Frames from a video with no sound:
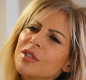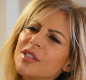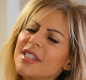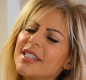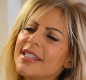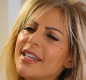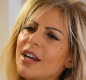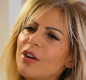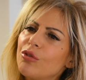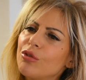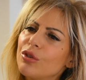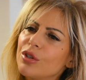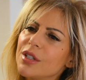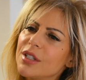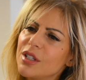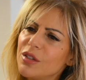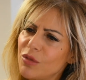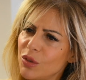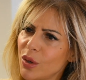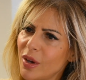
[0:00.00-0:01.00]
on
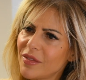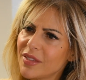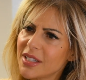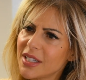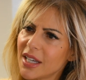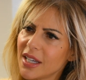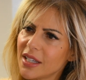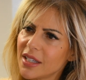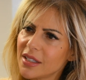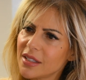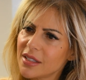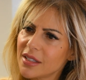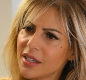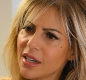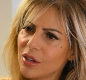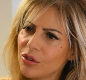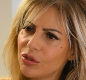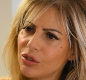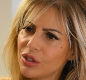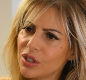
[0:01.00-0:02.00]
steroids? Have you ever taken
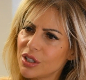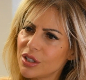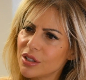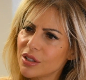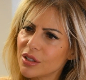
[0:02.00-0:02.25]
steroids?